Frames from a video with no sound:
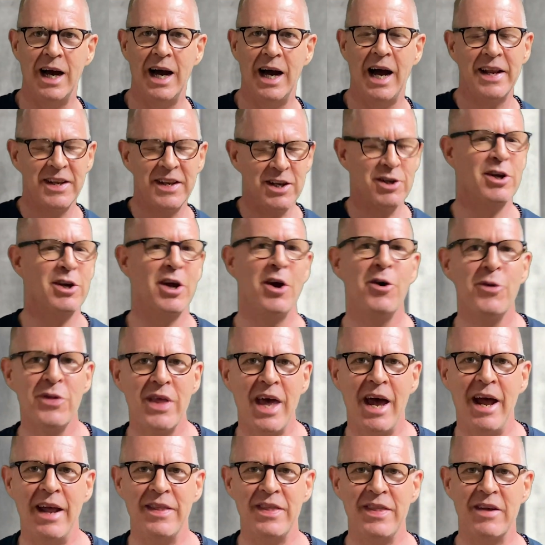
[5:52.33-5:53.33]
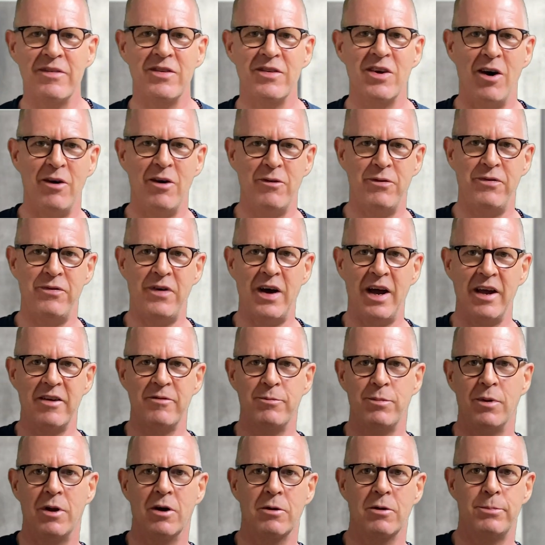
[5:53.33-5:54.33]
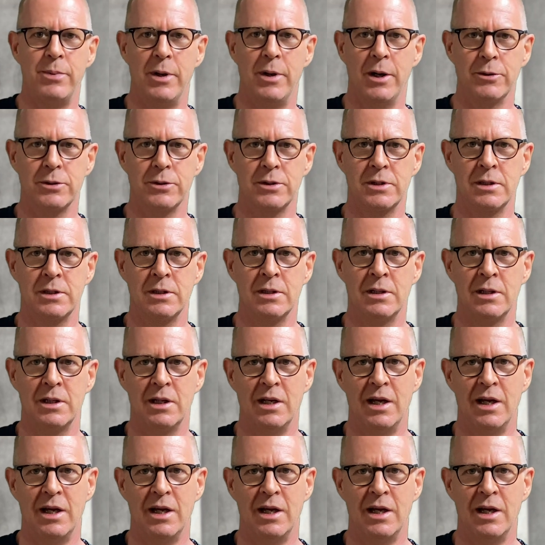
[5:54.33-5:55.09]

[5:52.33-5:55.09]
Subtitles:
And you go there and they've got 5 blog posts.